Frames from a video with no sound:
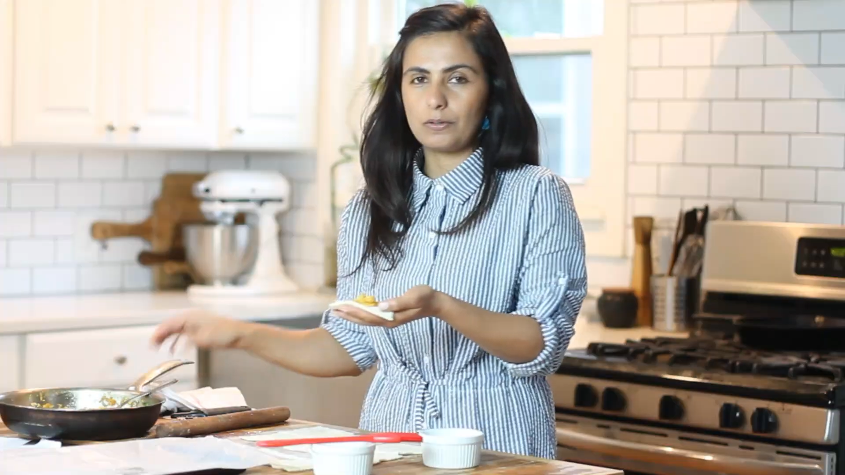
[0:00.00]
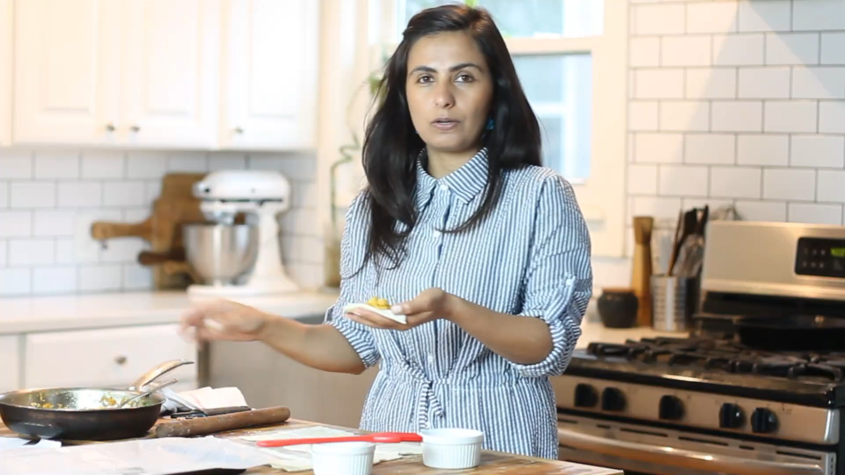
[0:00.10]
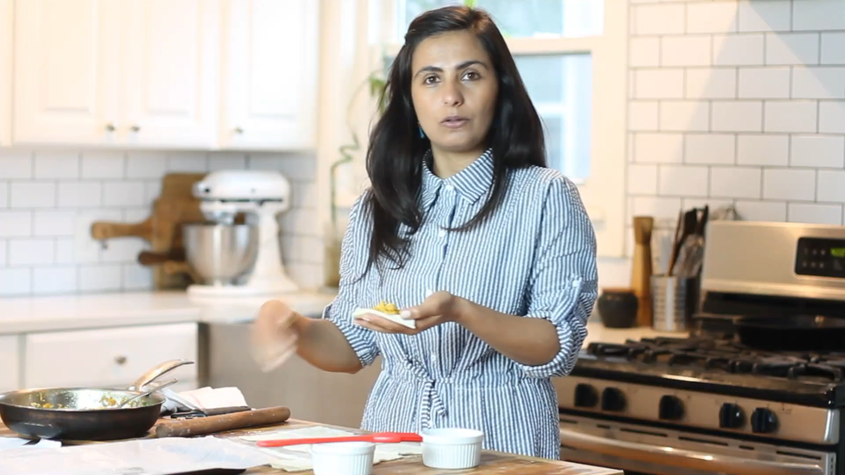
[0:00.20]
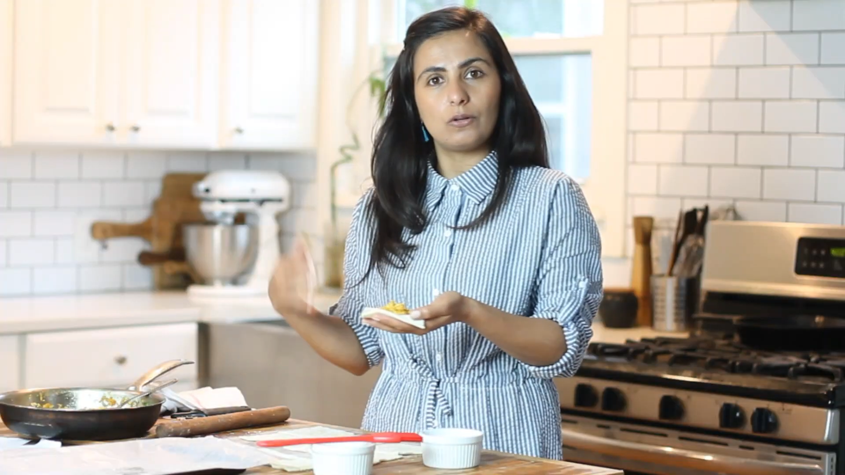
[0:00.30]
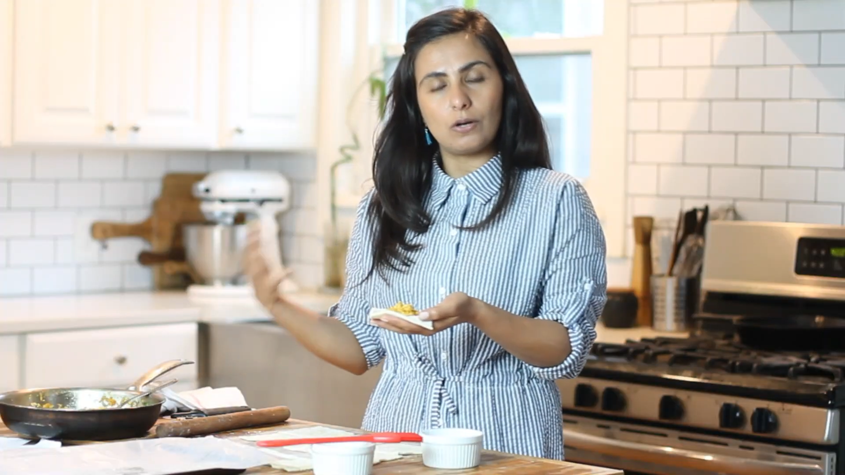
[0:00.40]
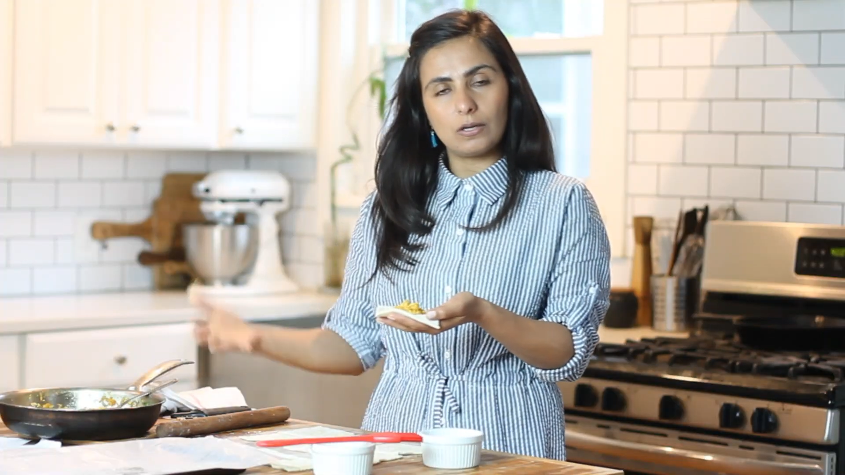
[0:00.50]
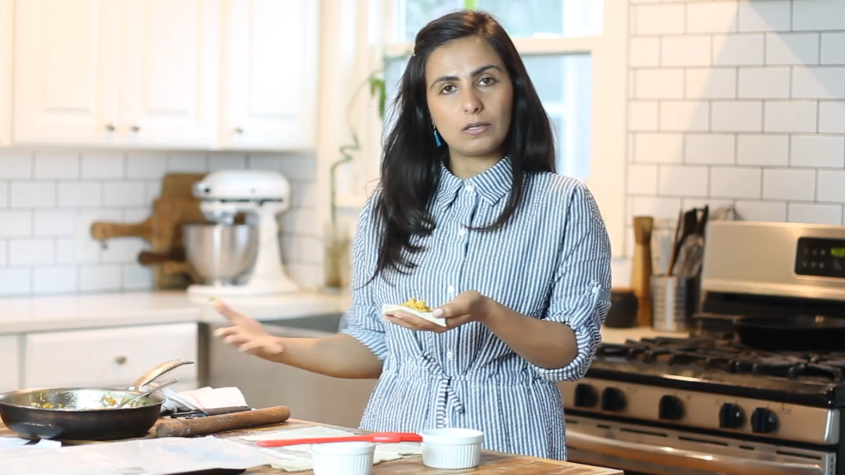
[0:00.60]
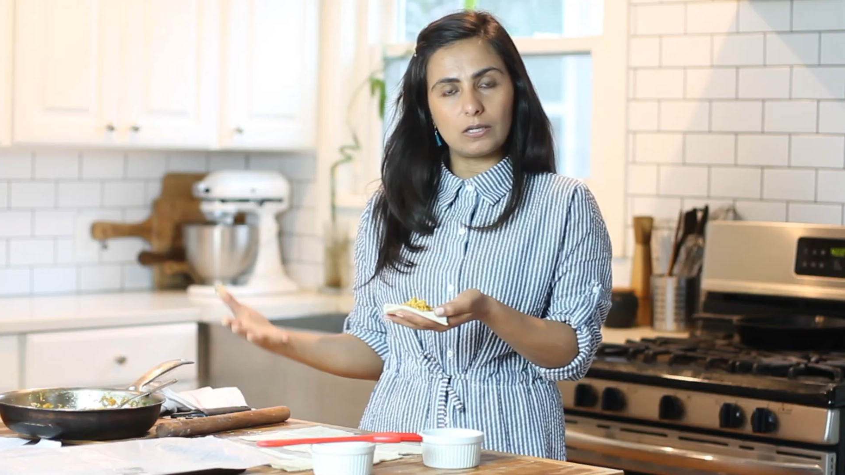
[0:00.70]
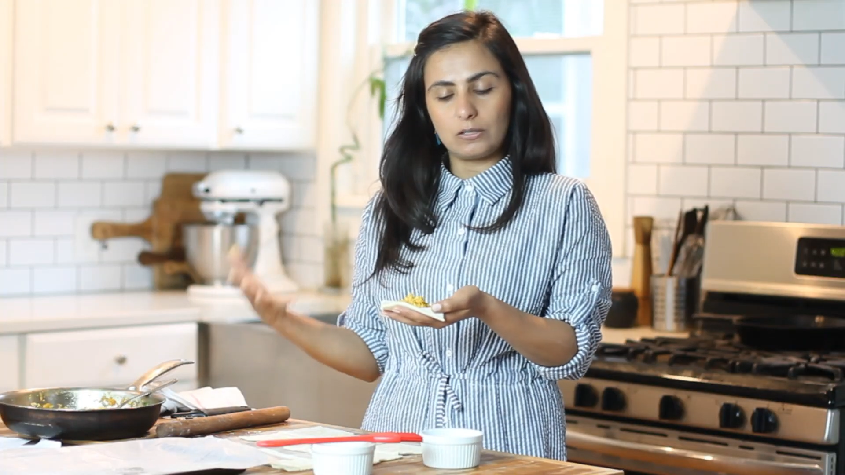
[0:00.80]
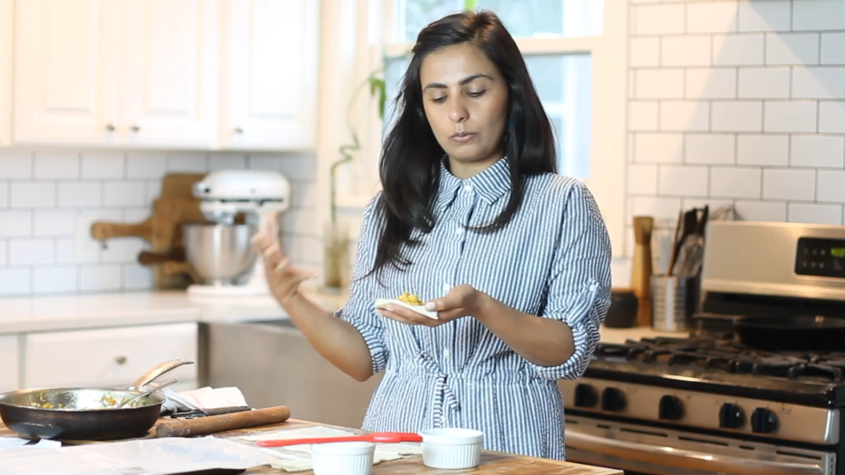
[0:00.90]
put a
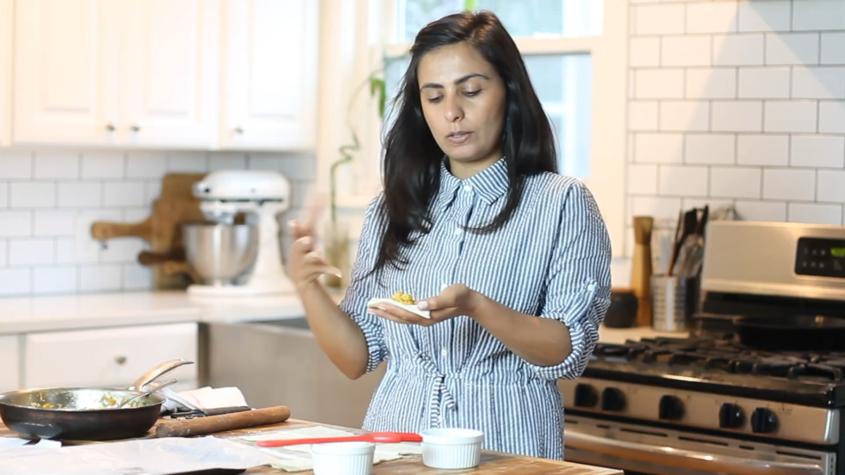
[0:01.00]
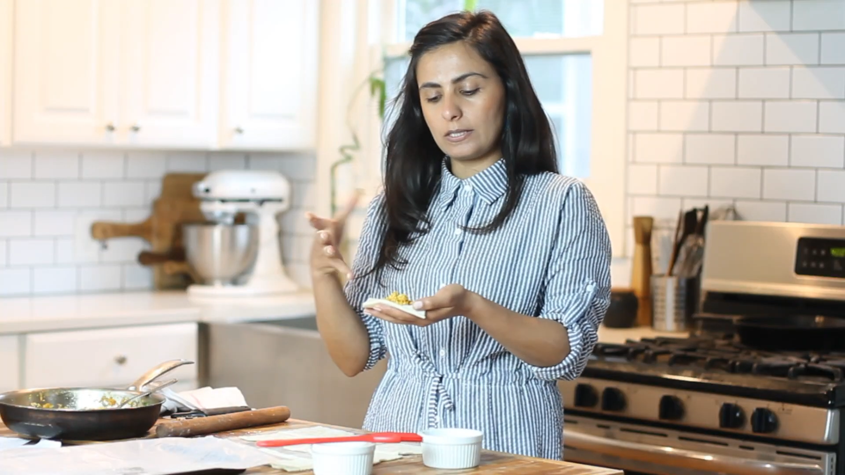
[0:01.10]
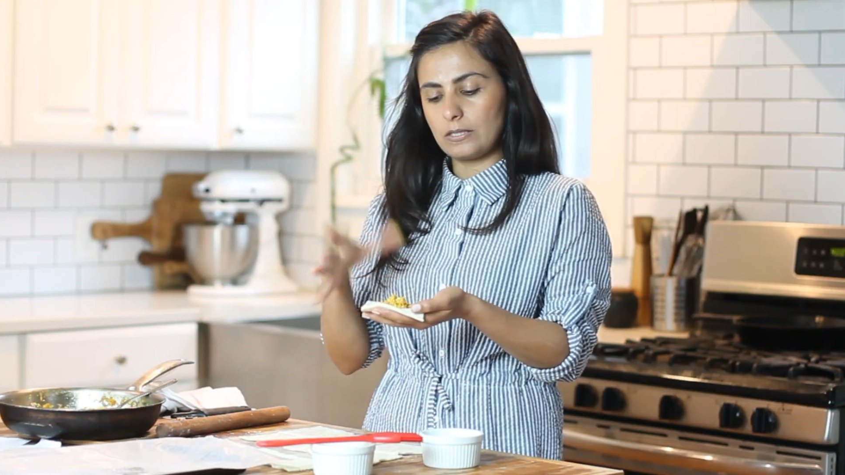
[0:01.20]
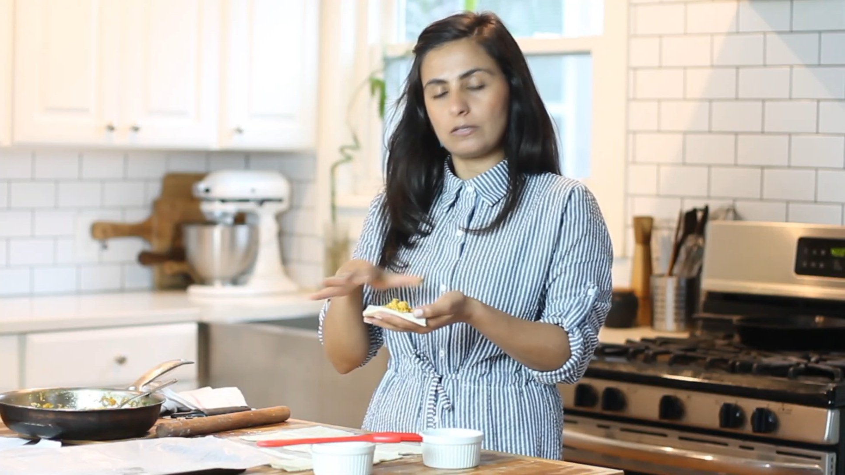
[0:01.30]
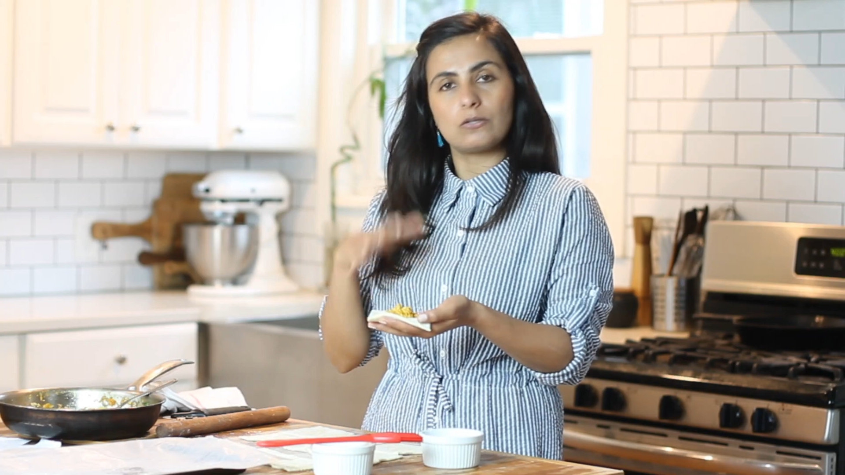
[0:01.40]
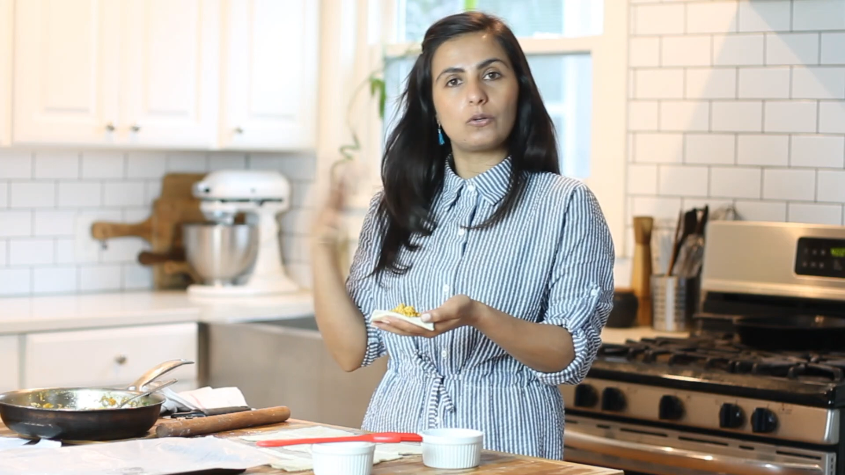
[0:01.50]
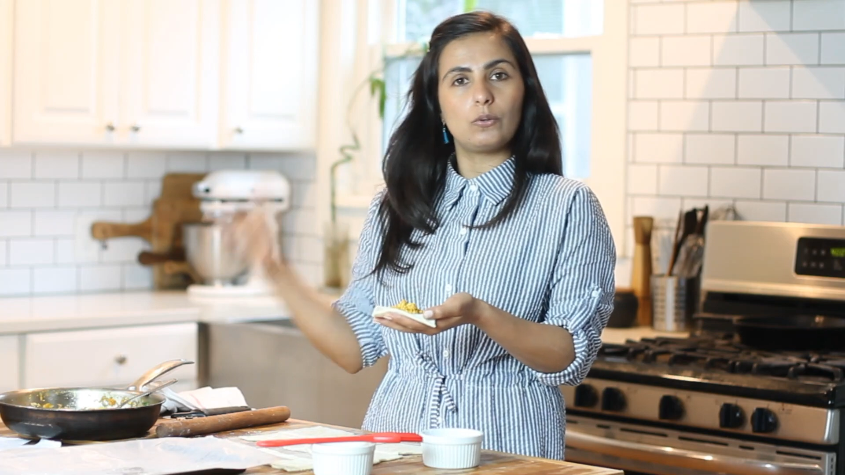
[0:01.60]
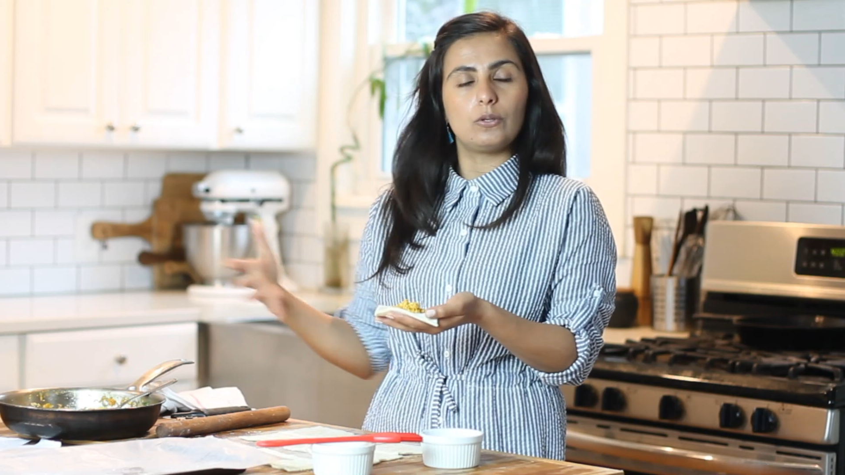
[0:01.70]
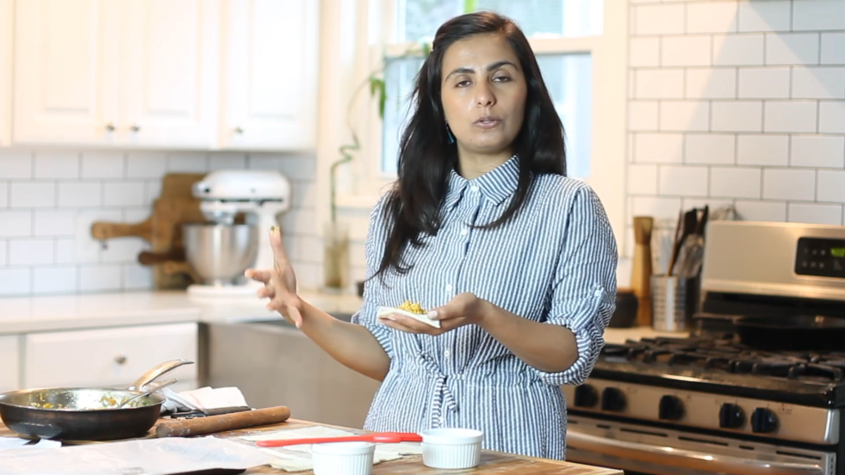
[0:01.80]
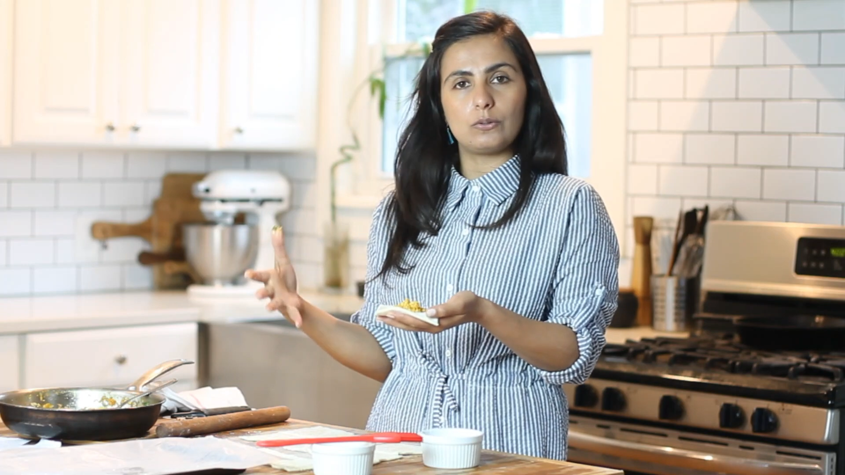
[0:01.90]
lot, otherwise it is
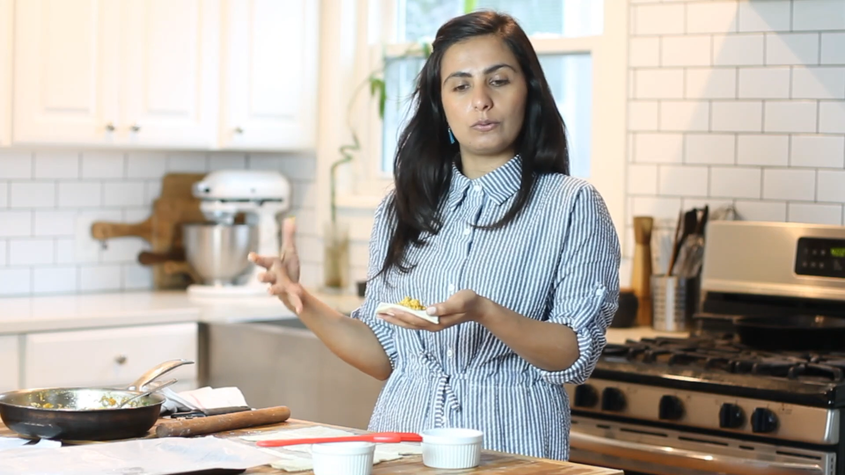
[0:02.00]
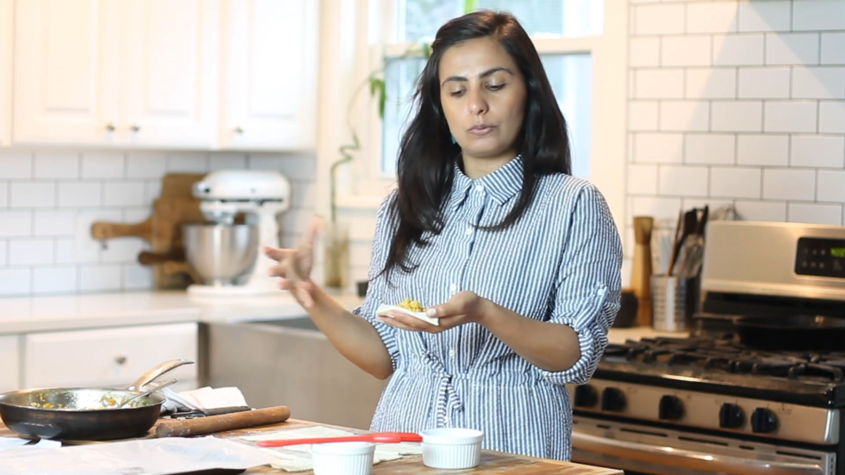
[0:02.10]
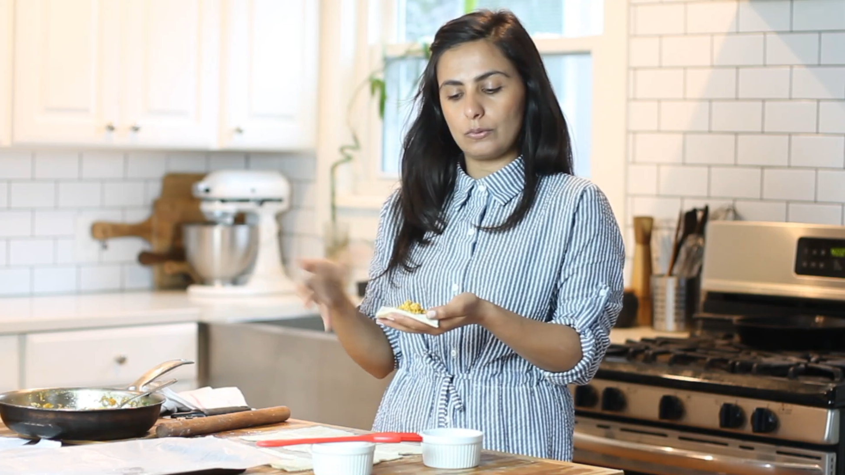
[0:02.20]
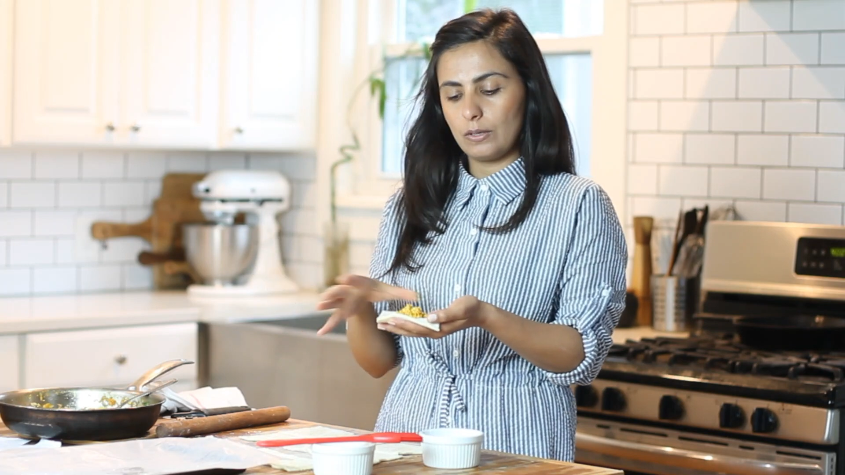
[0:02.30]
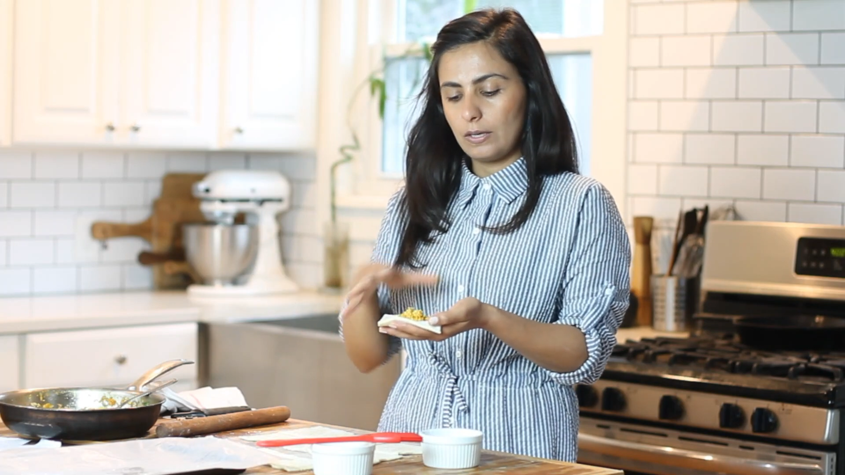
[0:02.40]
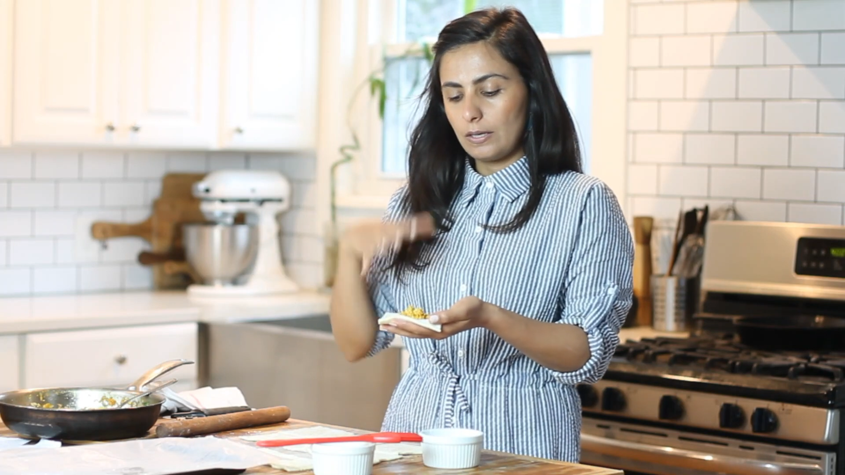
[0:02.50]
going to